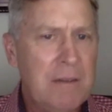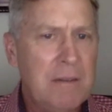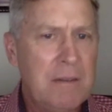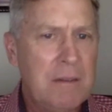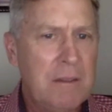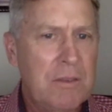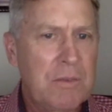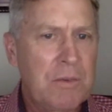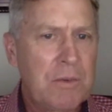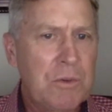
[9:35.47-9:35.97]

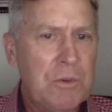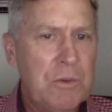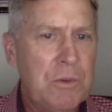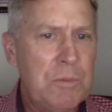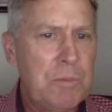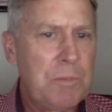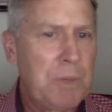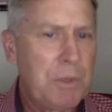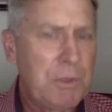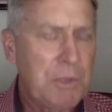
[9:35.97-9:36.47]
through
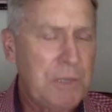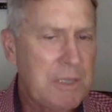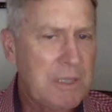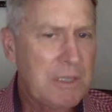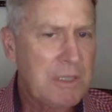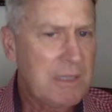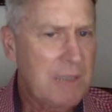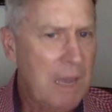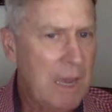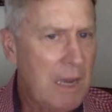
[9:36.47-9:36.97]
both
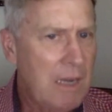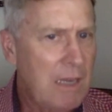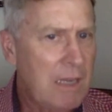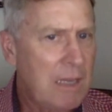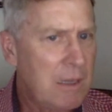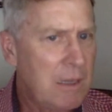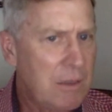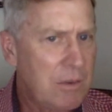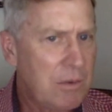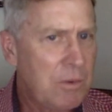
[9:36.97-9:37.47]
society
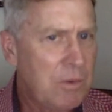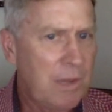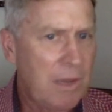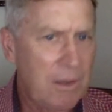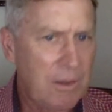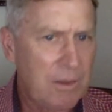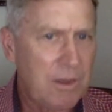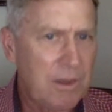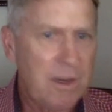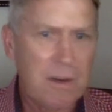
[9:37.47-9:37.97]
and through the
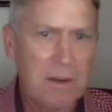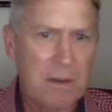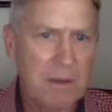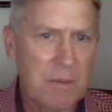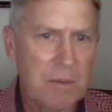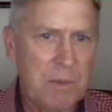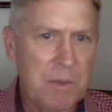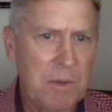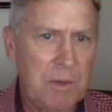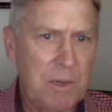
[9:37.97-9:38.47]
healthcare
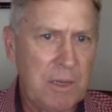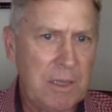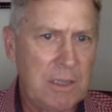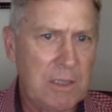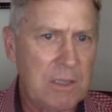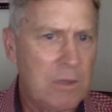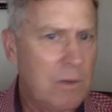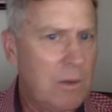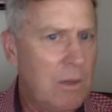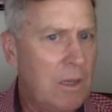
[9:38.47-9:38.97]
community.
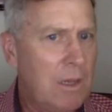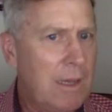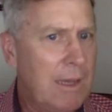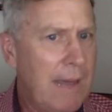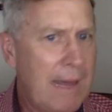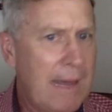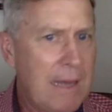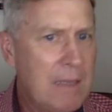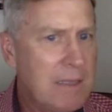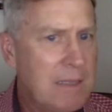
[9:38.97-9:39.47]
So a
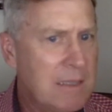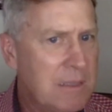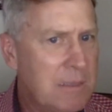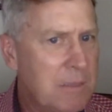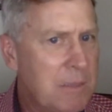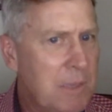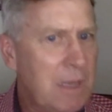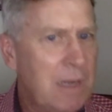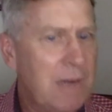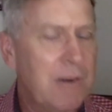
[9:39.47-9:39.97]
lot of
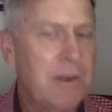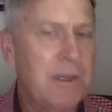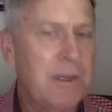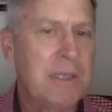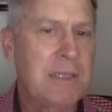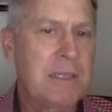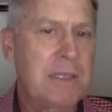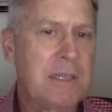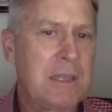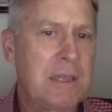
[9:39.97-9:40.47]

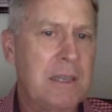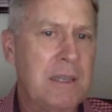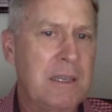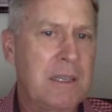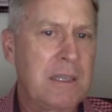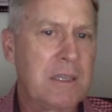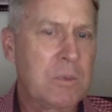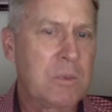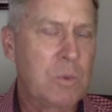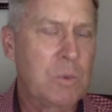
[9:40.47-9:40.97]
similarities to
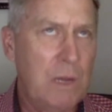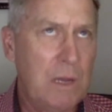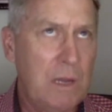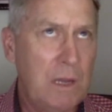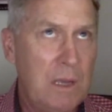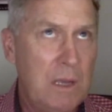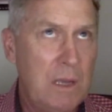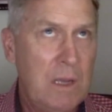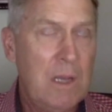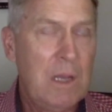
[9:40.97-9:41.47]
this. What
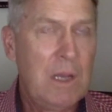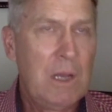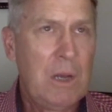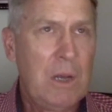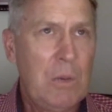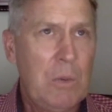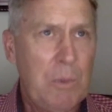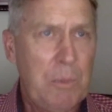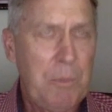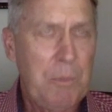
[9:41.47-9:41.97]

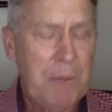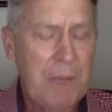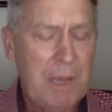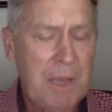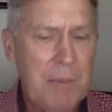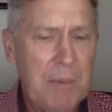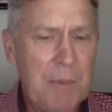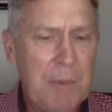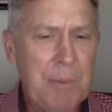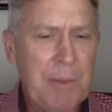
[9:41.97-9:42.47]
what
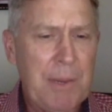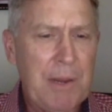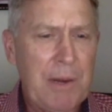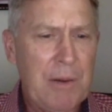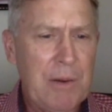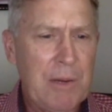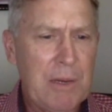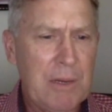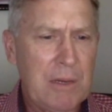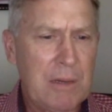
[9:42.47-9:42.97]
became
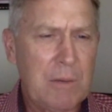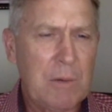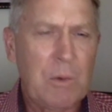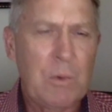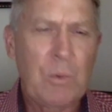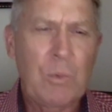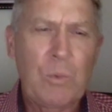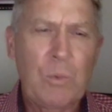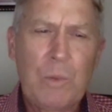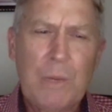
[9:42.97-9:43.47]
apparent
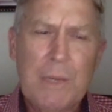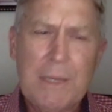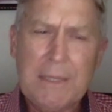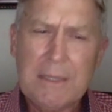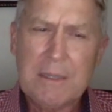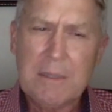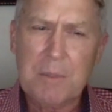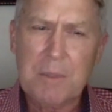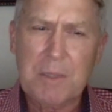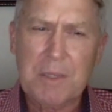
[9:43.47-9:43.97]

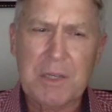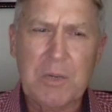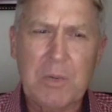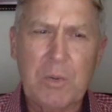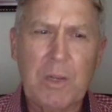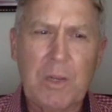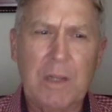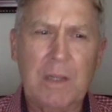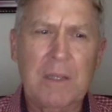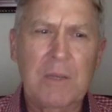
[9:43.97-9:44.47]
reasonably
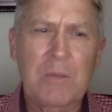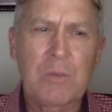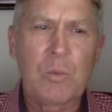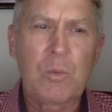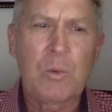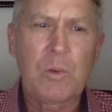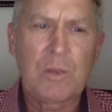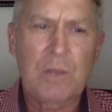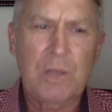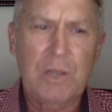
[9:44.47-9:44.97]
quickly,
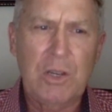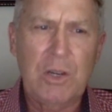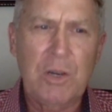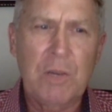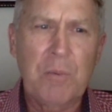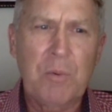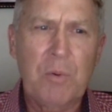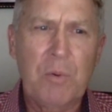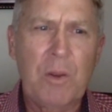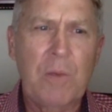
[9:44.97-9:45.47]
to your
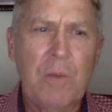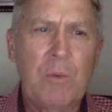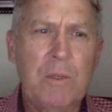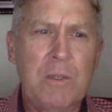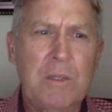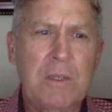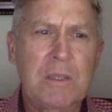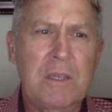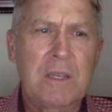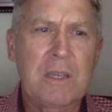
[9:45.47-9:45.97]
point,
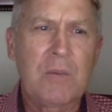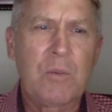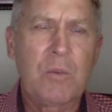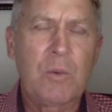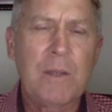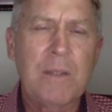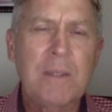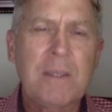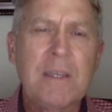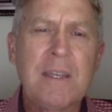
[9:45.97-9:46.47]
was it
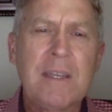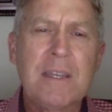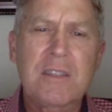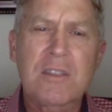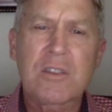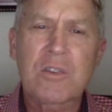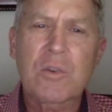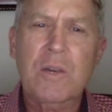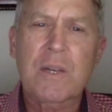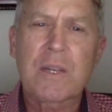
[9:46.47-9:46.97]
wasn't
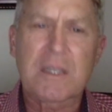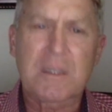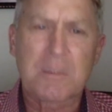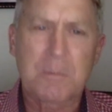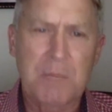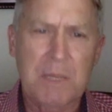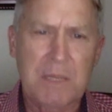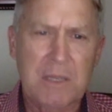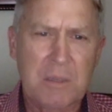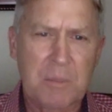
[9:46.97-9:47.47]
as
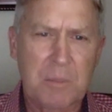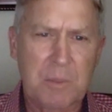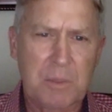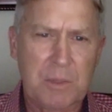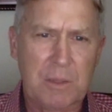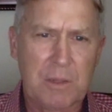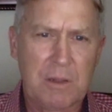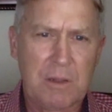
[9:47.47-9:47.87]
transmissible